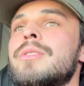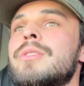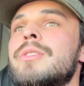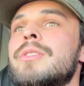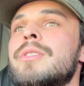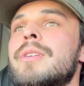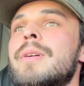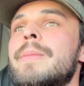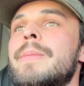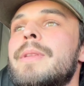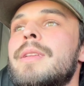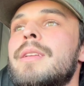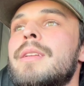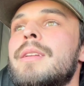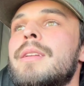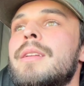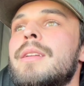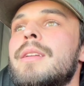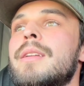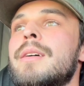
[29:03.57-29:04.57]
or
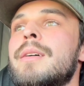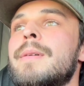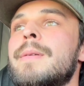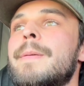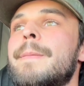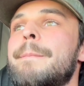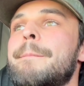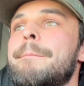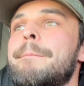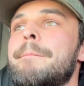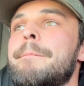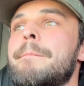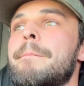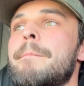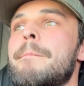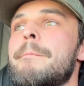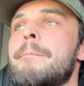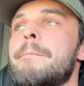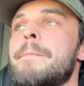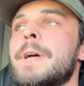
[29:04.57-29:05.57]
something
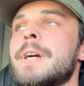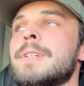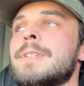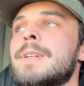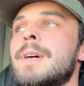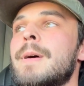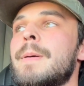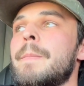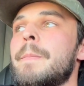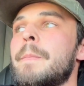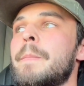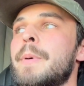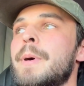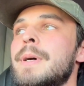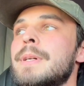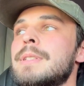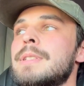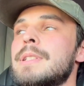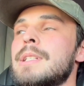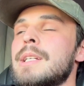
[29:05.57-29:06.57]
next time.
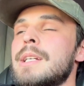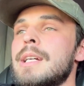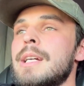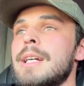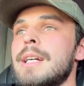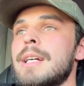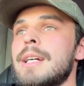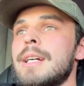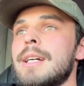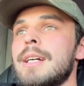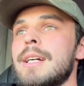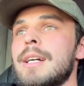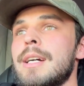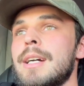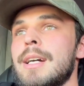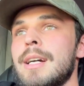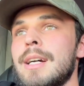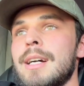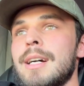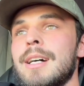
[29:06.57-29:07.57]
But
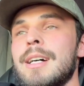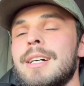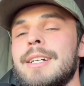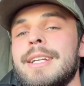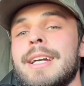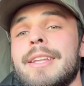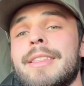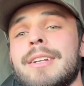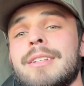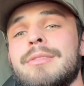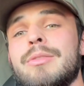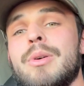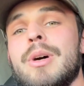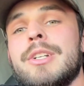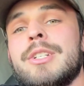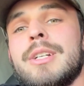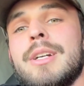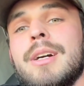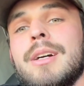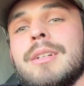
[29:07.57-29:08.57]
thanks for
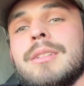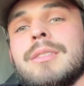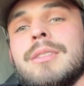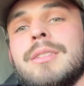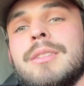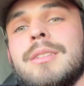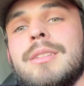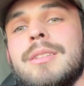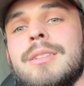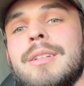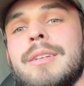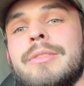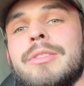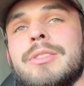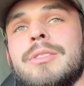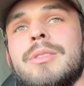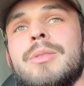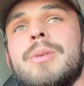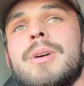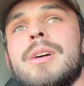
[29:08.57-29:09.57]
watching, guys, if you're
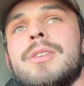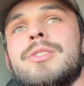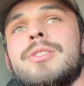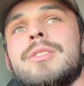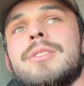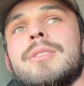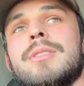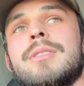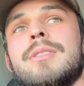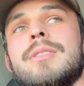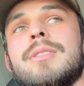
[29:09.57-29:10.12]
still watching.